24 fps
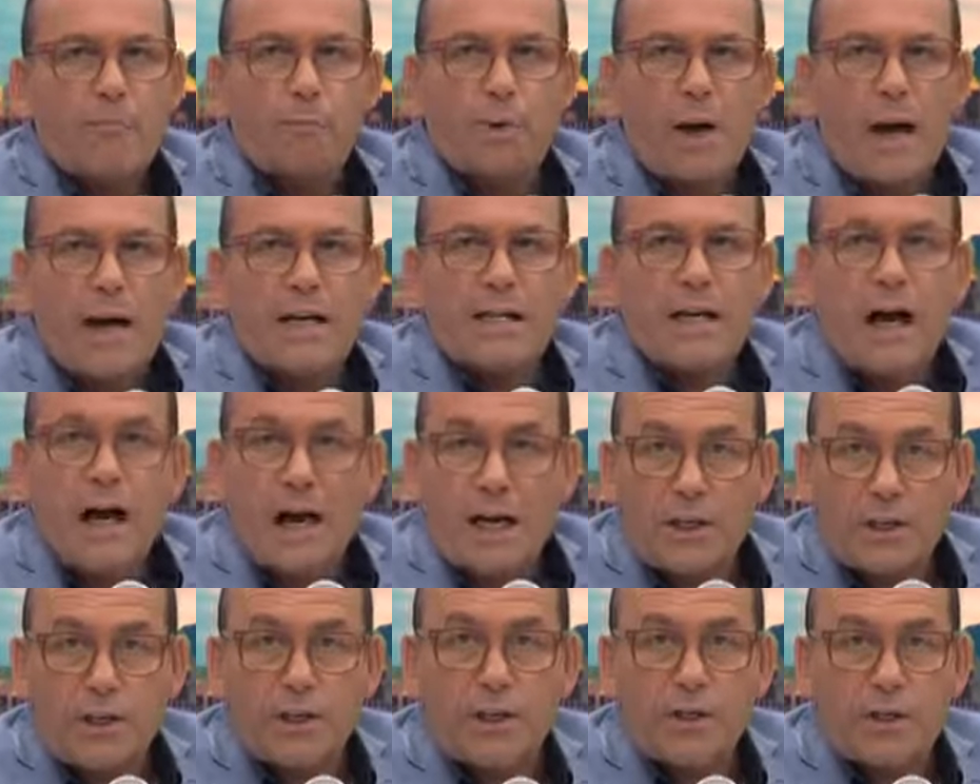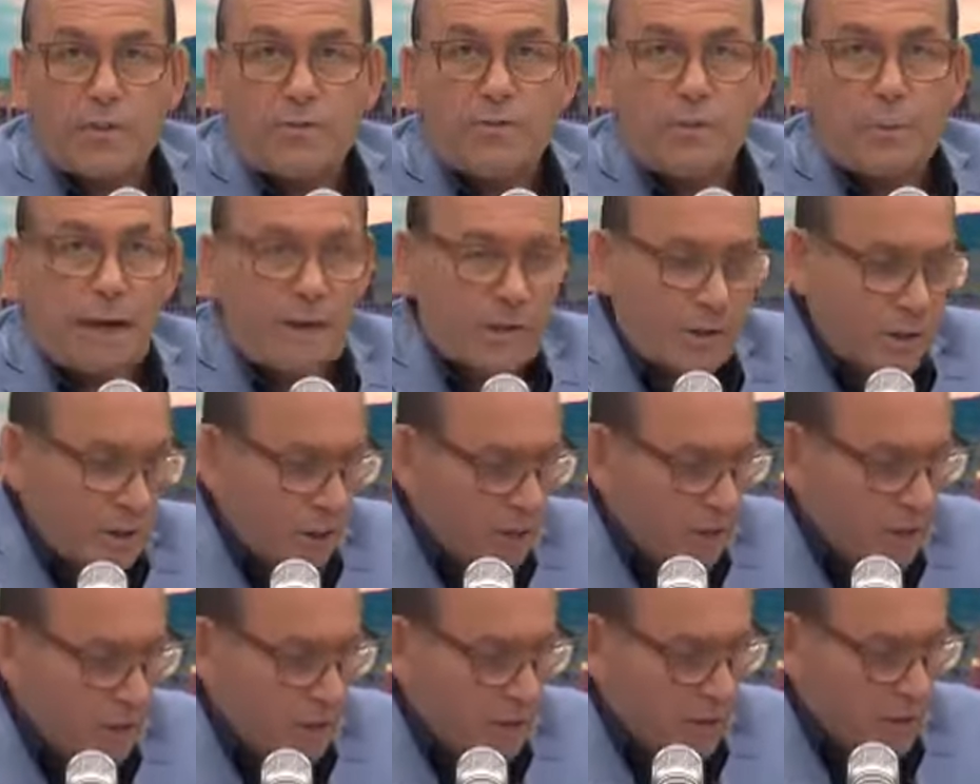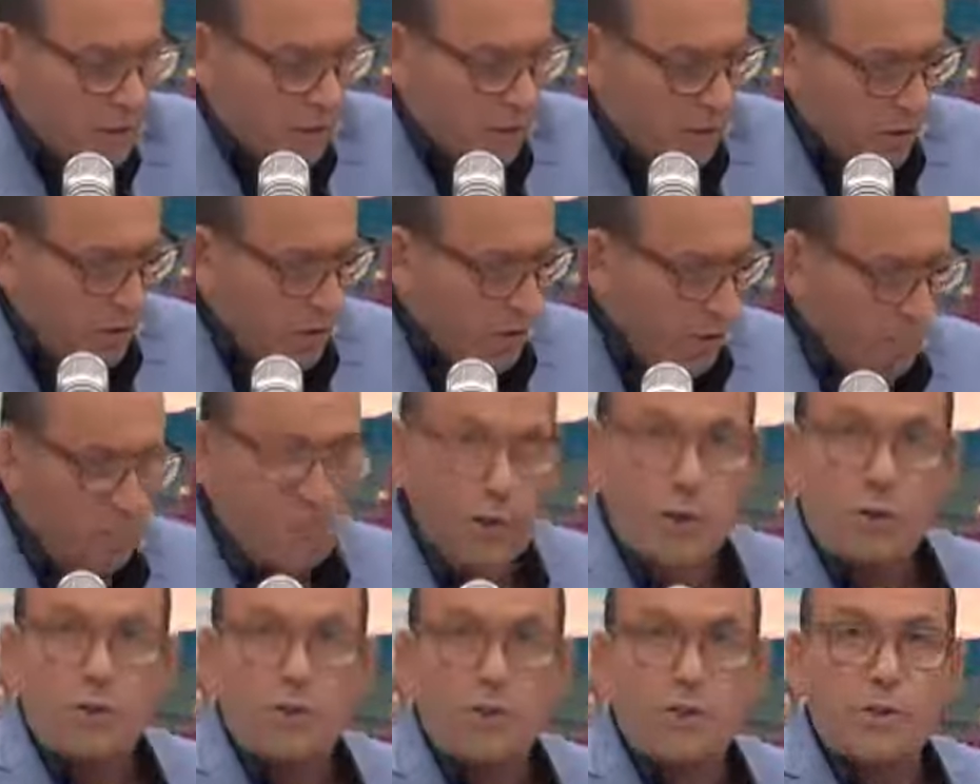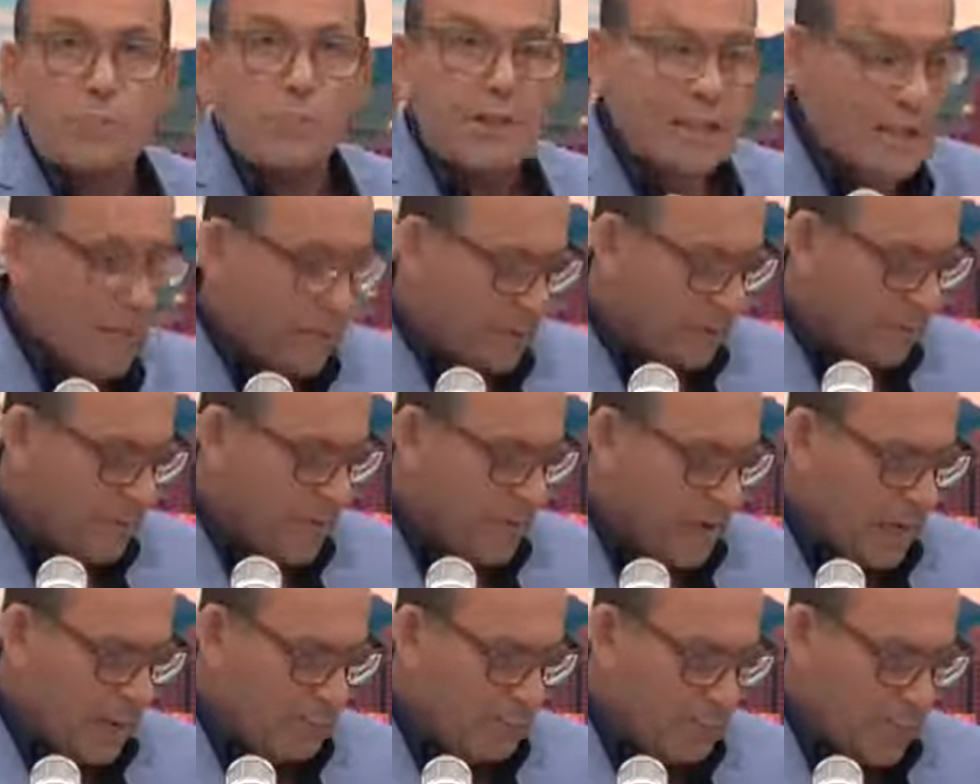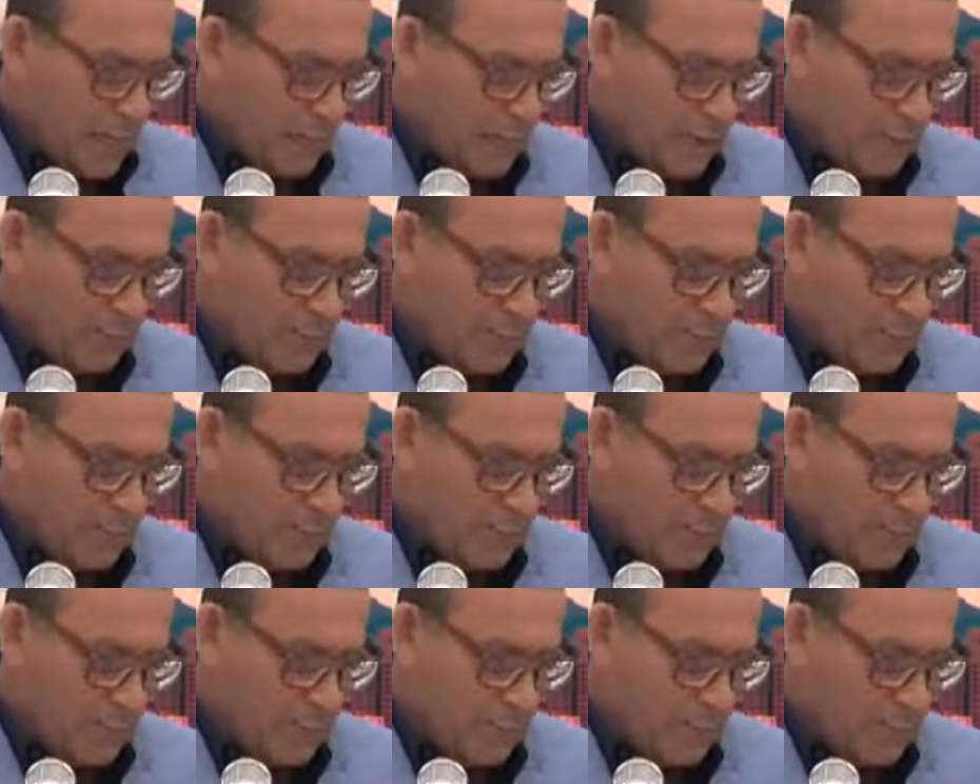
Brad Argent from Ancestry.com joins me now. Brad,